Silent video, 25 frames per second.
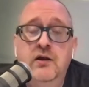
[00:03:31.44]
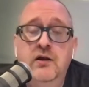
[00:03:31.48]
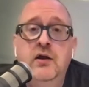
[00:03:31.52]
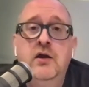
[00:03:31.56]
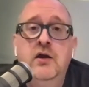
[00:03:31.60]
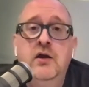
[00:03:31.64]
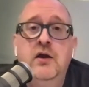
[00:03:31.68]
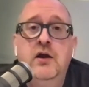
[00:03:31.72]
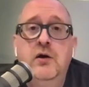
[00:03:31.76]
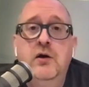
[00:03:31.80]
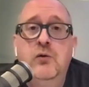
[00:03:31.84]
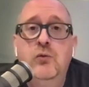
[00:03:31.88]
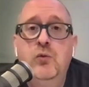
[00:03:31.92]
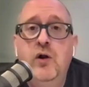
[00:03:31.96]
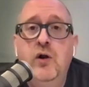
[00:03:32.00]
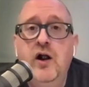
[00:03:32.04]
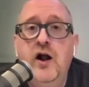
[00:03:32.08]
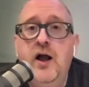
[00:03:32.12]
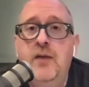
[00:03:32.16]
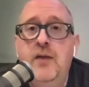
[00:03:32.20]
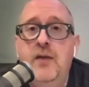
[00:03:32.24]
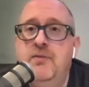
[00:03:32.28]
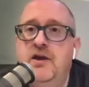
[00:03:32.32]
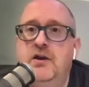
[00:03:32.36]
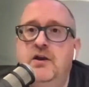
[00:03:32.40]
where
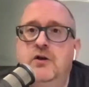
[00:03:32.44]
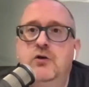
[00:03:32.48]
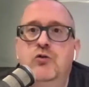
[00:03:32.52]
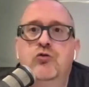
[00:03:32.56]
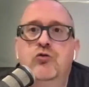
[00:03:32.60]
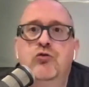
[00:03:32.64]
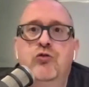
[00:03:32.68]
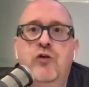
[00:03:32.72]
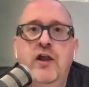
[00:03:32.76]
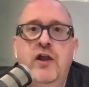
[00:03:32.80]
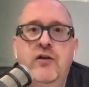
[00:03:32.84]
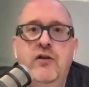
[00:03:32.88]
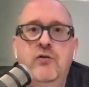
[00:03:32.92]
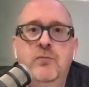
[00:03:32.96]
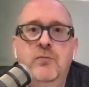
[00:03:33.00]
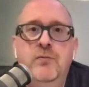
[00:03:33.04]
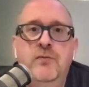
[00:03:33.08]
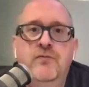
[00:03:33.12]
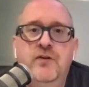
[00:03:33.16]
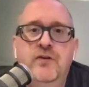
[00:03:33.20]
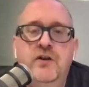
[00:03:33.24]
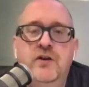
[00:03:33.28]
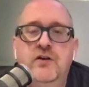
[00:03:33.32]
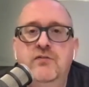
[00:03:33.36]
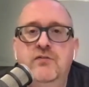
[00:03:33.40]
I met a great group of
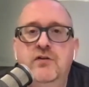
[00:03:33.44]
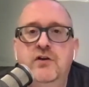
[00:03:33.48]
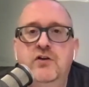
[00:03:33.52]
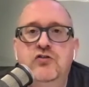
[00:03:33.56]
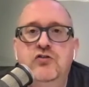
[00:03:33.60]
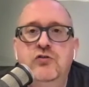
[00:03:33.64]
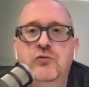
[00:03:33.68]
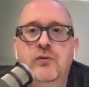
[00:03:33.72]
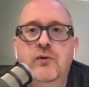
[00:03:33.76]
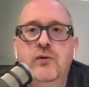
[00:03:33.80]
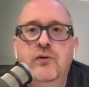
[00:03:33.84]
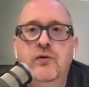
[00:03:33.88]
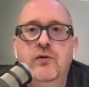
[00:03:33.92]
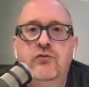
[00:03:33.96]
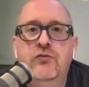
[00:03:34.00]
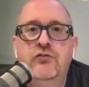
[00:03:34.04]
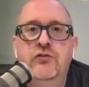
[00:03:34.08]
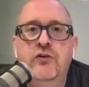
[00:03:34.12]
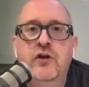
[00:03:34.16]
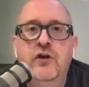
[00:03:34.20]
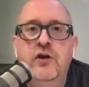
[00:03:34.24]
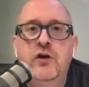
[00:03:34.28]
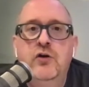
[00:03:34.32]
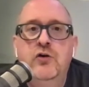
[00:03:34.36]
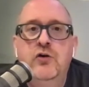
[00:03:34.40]
individuals
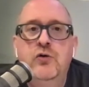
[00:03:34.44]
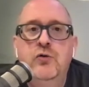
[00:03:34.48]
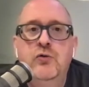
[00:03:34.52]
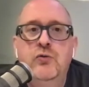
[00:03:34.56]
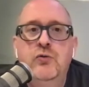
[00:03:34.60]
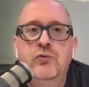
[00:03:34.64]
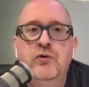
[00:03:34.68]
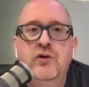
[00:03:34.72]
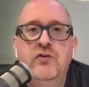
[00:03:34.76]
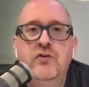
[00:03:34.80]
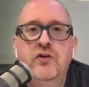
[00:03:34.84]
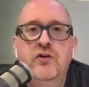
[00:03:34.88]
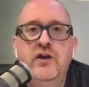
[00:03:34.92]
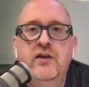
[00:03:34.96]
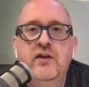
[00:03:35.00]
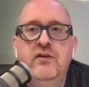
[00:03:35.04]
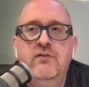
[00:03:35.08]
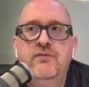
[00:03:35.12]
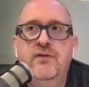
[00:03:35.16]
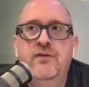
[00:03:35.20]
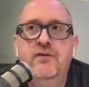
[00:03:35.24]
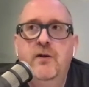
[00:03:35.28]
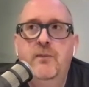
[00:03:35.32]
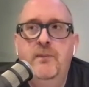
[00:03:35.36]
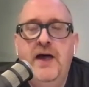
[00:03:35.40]
who really
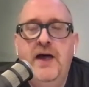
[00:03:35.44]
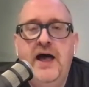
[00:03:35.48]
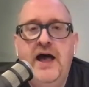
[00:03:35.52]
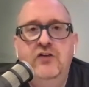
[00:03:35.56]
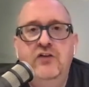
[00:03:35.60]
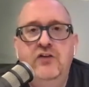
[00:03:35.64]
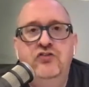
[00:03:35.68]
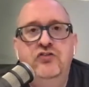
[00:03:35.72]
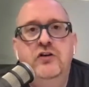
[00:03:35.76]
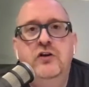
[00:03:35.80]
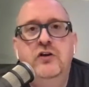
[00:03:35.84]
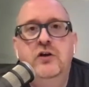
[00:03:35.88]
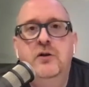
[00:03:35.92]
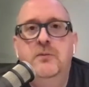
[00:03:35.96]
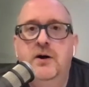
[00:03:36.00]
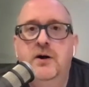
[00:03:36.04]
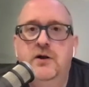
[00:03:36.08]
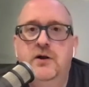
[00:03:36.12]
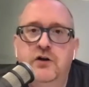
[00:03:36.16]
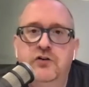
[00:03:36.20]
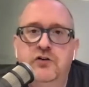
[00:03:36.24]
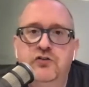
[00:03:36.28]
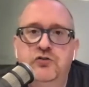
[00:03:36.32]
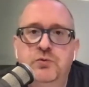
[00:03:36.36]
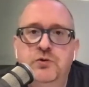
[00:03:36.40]
felt passionate about
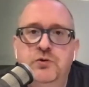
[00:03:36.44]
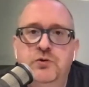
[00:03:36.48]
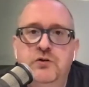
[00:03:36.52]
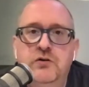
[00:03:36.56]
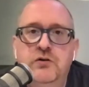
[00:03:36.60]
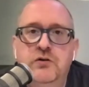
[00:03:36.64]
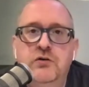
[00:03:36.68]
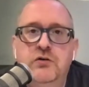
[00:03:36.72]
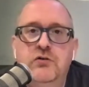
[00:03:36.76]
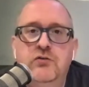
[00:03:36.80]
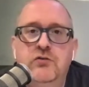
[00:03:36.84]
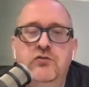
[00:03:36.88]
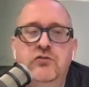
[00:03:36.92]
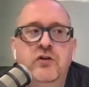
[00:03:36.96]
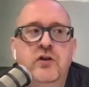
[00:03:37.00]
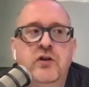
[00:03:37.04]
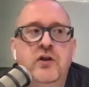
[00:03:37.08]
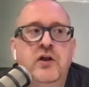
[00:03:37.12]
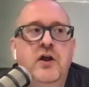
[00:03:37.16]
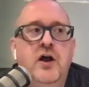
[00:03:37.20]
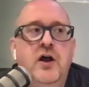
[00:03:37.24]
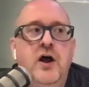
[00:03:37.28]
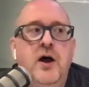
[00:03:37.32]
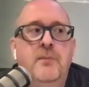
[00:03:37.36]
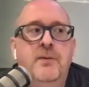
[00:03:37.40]
entrepreneurs,
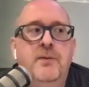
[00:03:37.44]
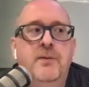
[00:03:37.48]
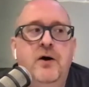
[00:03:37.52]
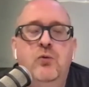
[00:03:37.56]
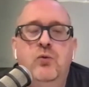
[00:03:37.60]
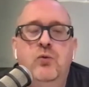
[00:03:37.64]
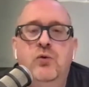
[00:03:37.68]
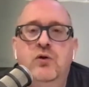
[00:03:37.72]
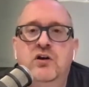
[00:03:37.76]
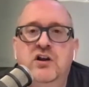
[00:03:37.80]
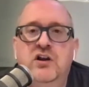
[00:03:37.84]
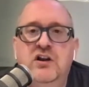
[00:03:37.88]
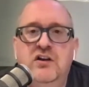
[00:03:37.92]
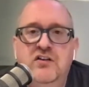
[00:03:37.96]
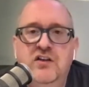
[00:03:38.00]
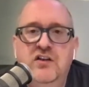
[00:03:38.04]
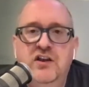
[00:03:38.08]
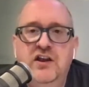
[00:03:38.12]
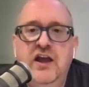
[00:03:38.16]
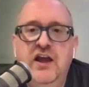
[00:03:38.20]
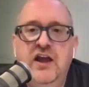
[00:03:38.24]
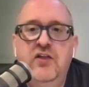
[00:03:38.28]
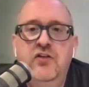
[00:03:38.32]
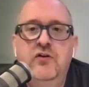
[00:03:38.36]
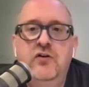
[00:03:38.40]
about working
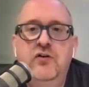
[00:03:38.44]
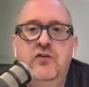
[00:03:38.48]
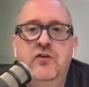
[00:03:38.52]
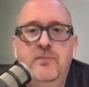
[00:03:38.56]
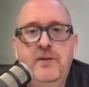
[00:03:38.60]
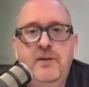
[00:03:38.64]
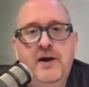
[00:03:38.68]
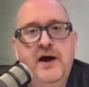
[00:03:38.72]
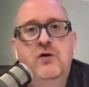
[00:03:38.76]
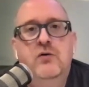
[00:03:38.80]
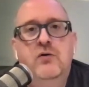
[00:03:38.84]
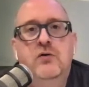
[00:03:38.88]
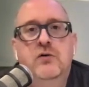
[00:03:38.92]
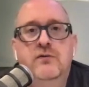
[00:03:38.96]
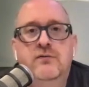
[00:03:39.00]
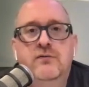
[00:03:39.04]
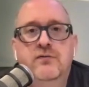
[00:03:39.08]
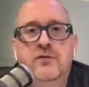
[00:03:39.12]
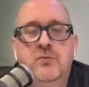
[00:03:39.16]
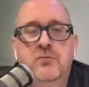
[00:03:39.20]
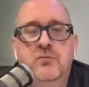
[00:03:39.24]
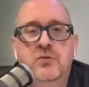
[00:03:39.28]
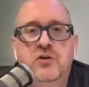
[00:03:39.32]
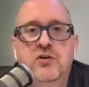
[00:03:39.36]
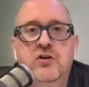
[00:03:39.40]
together and the power of
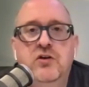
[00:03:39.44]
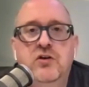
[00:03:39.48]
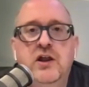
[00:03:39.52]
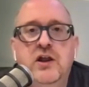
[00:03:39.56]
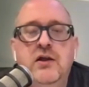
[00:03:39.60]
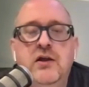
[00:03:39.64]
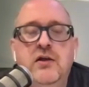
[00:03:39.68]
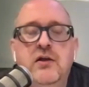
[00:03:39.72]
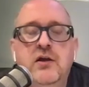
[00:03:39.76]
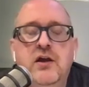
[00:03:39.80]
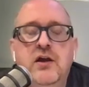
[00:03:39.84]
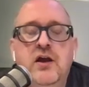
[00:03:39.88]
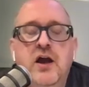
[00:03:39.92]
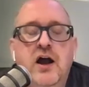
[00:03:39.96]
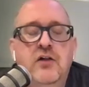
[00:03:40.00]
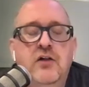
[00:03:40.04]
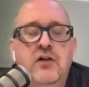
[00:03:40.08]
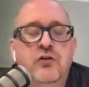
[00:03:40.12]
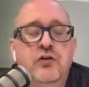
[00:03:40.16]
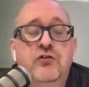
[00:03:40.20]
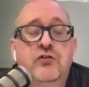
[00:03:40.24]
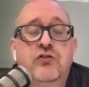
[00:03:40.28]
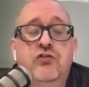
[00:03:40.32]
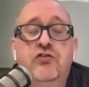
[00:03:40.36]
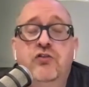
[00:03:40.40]
community. I
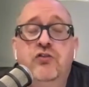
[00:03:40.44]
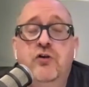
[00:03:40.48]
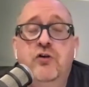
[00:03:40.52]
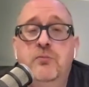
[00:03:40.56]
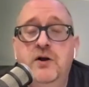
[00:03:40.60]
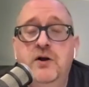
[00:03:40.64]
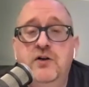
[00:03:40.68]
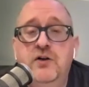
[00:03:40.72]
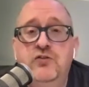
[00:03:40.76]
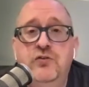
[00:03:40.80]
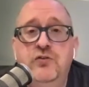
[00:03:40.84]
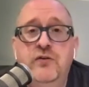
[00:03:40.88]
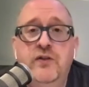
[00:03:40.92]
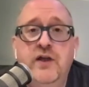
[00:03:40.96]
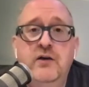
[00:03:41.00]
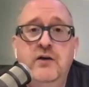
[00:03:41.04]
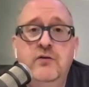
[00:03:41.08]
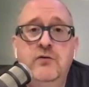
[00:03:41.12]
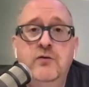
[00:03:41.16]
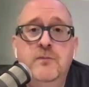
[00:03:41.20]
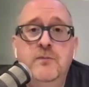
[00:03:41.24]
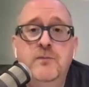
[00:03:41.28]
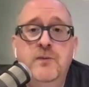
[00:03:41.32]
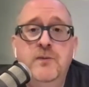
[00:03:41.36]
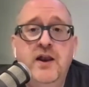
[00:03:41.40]
learned so much for that
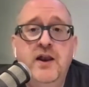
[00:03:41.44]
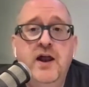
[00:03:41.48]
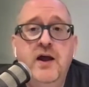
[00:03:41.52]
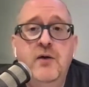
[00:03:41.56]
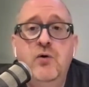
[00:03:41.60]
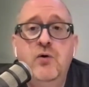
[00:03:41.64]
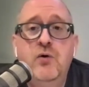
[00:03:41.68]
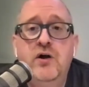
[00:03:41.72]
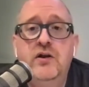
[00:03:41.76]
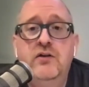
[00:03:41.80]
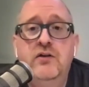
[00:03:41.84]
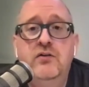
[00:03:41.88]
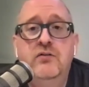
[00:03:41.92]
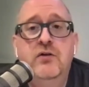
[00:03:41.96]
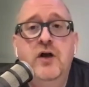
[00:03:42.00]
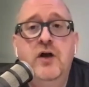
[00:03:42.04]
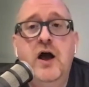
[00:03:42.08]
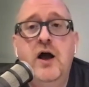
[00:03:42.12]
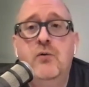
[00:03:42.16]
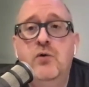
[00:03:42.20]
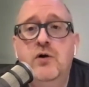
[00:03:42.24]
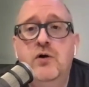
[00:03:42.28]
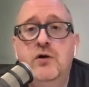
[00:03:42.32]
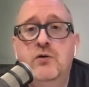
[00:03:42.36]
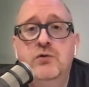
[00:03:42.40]
group, and I want to
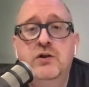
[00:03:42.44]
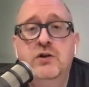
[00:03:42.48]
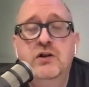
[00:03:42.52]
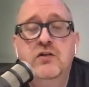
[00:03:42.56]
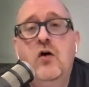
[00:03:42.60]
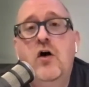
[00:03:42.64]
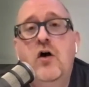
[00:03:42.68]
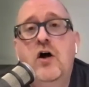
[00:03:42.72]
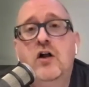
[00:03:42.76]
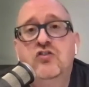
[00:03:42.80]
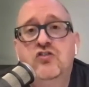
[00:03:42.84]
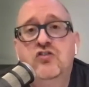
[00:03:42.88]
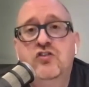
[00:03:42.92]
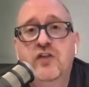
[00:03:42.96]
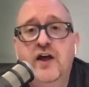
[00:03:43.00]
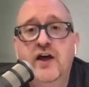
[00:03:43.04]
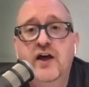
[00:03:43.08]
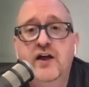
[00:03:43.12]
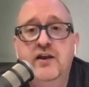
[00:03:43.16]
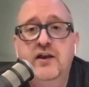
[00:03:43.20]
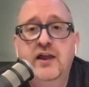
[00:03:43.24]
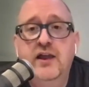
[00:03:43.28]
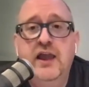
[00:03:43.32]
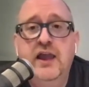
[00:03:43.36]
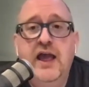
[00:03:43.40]
relaunch that
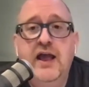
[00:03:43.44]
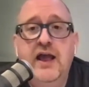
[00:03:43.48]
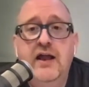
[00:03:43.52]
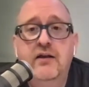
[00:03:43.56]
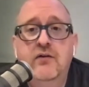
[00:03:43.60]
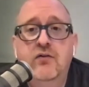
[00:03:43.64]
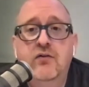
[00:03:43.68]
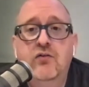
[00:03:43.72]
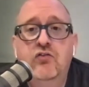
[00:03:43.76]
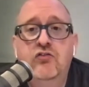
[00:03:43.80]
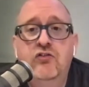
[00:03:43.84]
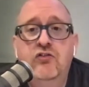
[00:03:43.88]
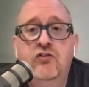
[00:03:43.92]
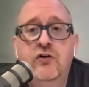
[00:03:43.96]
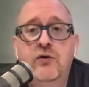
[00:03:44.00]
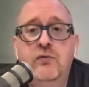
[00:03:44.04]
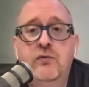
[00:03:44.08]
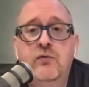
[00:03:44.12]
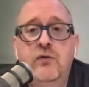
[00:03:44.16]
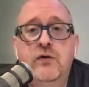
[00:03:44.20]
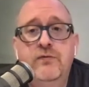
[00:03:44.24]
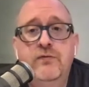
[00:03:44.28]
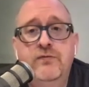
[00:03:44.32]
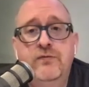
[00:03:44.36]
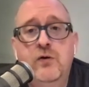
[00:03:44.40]
again. So
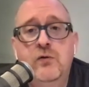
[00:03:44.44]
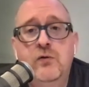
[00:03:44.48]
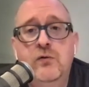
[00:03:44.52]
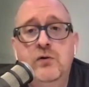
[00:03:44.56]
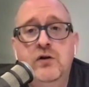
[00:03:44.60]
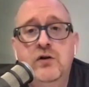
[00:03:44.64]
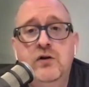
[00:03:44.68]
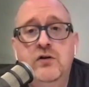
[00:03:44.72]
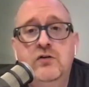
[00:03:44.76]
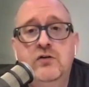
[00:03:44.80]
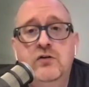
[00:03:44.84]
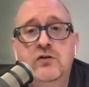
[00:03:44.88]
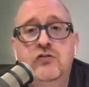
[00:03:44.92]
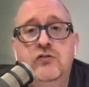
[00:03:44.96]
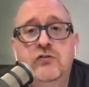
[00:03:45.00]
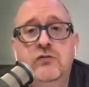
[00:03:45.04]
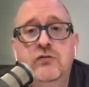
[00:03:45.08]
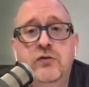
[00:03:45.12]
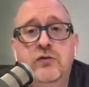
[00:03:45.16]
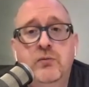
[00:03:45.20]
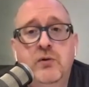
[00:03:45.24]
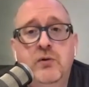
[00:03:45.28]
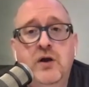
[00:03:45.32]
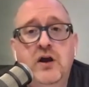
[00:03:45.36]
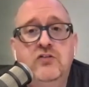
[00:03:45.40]
look forward to
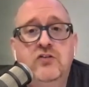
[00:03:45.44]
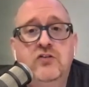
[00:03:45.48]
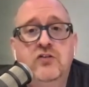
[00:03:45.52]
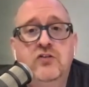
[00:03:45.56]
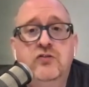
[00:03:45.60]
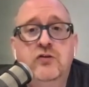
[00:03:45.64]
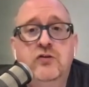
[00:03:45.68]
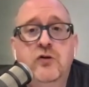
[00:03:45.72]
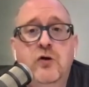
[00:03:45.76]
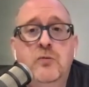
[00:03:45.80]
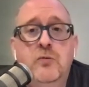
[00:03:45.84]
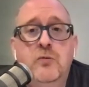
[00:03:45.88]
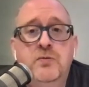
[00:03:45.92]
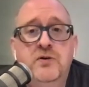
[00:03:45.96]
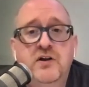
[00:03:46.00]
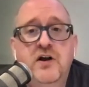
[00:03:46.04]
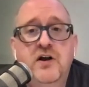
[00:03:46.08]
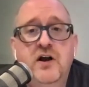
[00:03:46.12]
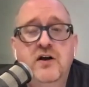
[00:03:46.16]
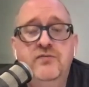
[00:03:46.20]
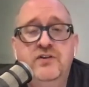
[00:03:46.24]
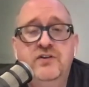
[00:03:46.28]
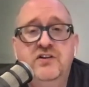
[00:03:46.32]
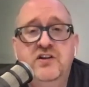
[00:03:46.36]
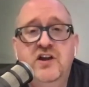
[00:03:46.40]
the Rochester Open
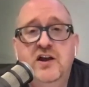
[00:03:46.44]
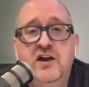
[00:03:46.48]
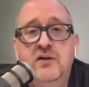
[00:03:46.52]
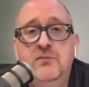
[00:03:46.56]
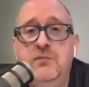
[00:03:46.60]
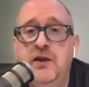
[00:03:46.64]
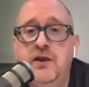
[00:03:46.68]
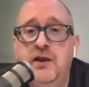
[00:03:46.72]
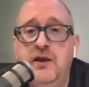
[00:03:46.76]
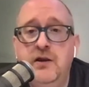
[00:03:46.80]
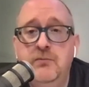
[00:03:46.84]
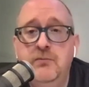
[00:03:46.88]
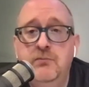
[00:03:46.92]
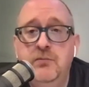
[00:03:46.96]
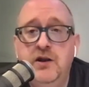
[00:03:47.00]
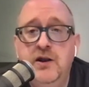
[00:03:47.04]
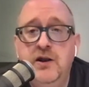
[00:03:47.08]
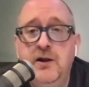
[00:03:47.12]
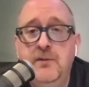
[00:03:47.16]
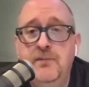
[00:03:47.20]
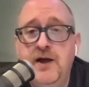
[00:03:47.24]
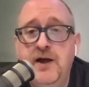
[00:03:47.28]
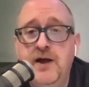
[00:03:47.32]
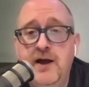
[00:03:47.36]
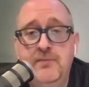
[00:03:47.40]
Coffee Tech Meetup
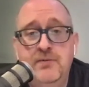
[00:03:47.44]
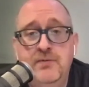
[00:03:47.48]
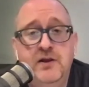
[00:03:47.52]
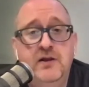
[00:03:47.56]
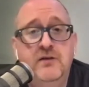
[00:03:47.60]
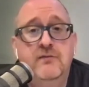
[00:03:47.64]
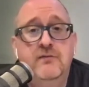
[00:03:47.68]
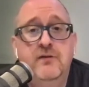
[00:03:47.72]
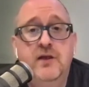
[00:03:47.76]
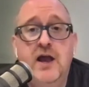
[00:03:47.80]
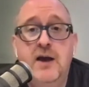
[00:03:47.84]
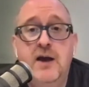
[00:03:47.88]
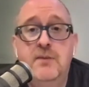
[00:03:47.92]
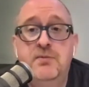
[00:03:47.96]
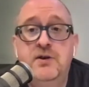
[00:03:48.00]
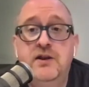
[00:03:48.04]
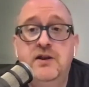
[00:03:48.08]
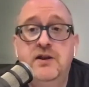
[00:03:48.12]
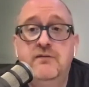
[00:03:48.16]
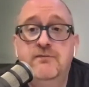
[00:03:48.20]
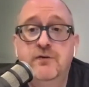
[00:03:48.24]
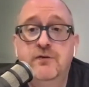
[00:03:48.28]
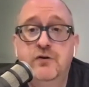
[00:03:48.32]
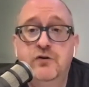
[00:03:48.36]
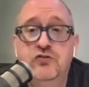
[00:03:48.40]

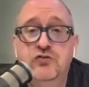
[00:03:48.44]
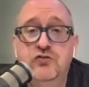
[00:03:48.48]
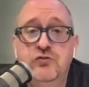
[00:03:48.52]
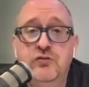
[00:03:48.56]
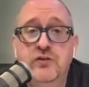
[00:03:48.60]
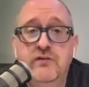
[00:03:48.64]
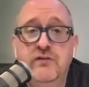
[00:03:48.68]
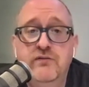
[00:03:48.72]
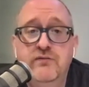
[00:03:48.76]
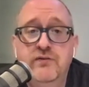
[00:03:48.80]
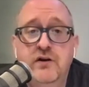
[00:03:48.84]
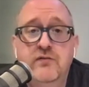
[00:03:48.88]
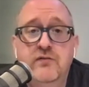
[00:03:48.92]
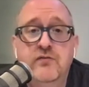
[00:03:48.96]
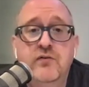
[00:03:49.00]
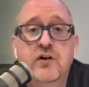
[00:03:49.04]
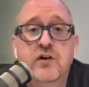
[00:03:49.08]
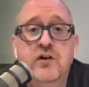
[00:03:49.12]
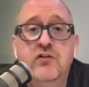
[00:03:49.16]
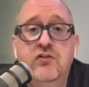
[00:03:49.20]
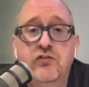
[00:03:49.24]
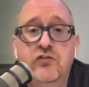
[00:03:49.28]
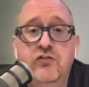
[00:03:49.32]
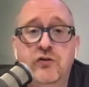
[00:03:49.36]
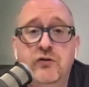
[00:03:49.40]
happening virtually very, very
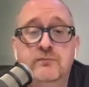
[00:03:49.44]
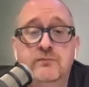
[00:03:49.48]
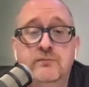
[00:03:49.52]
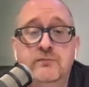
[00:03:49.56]
soon.